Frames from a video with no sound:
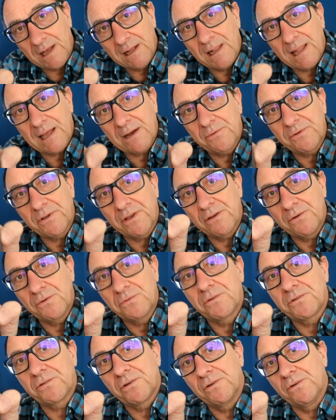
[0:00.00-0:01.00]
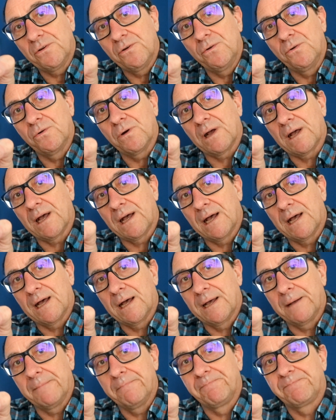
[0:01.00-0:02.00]
allow you
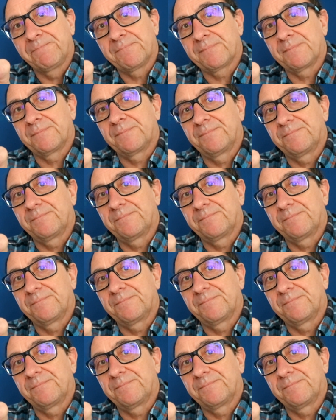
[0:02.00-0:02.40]
to